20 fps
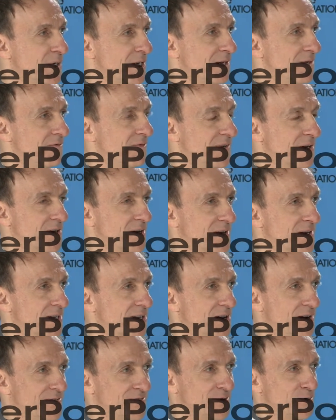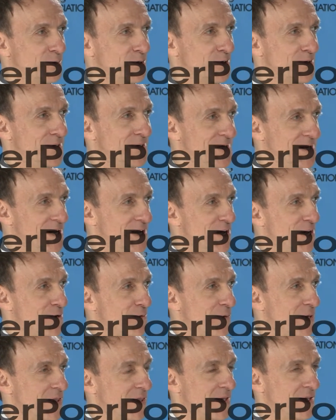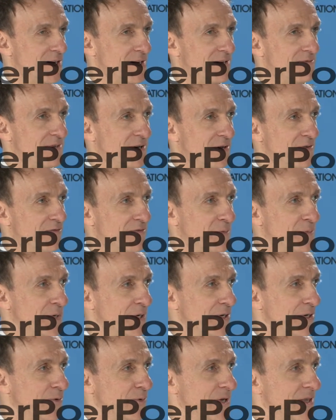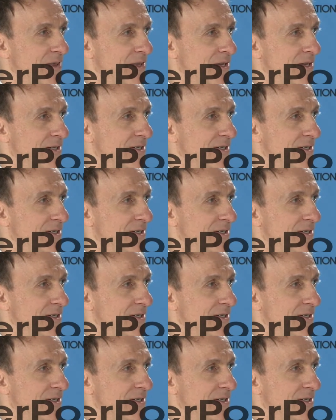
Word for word: I'm very comfortable with it and very familiar with it.